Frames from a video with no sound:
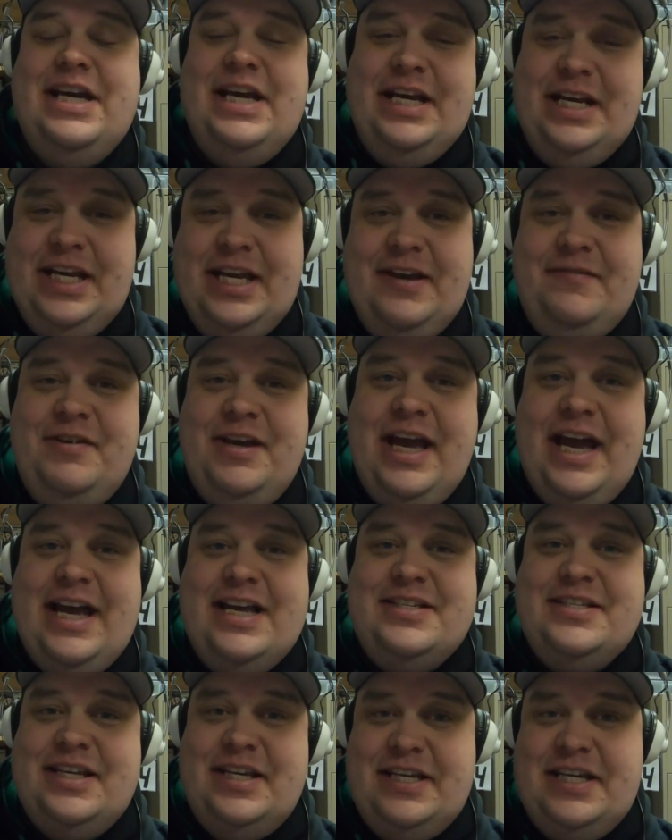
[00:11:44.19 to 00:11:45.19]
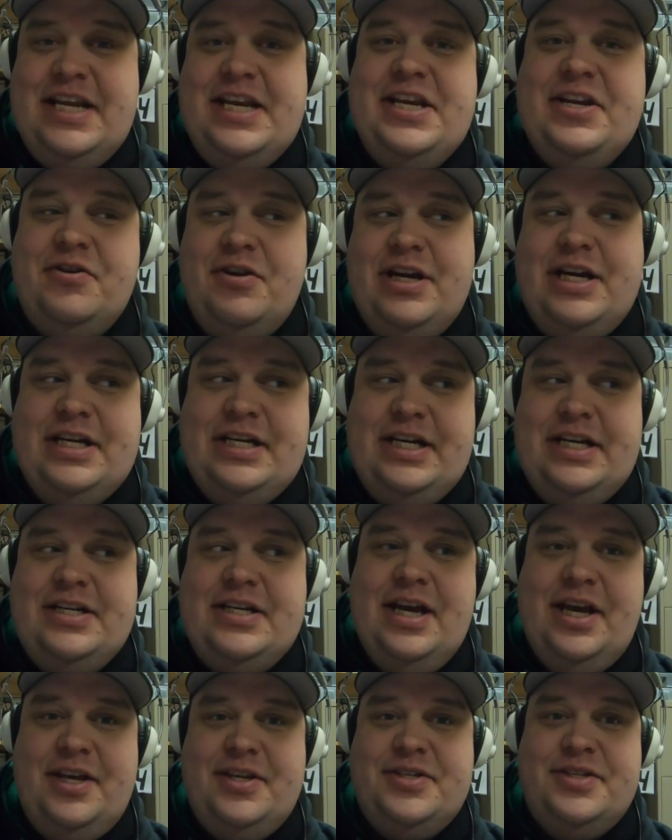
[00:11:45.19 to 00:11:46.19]
and give you guys the nitty-gritty
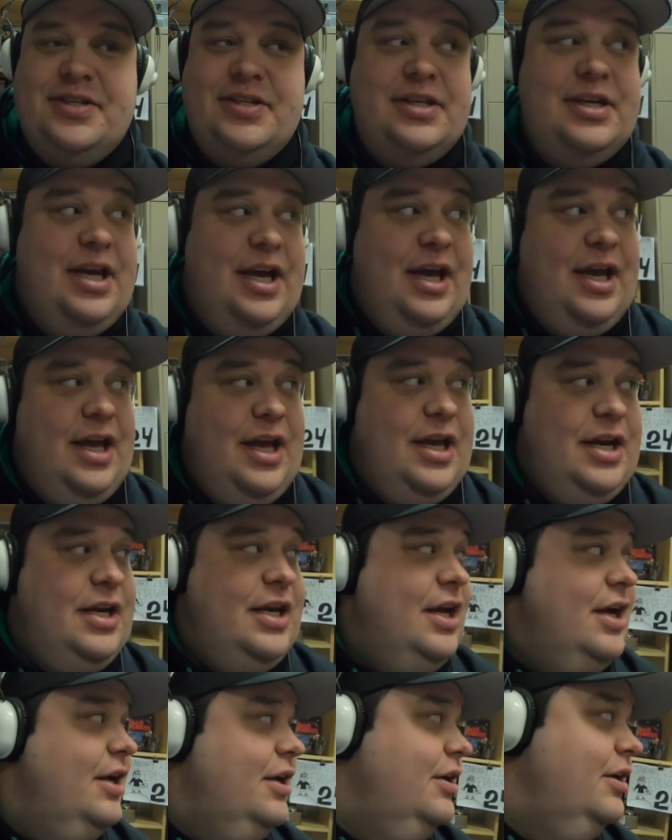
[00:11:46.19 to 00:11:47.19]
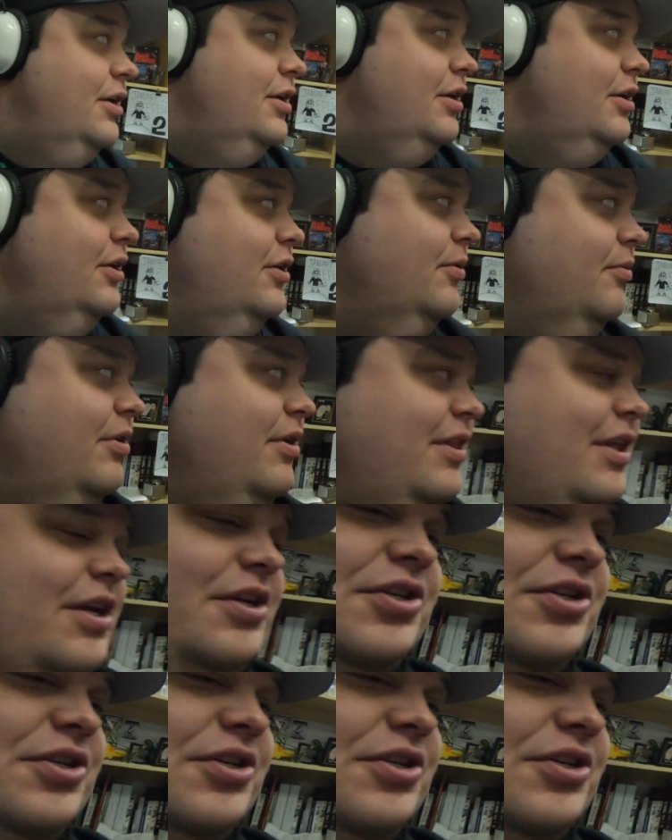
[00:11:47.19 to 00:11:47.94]
details. And what do you think,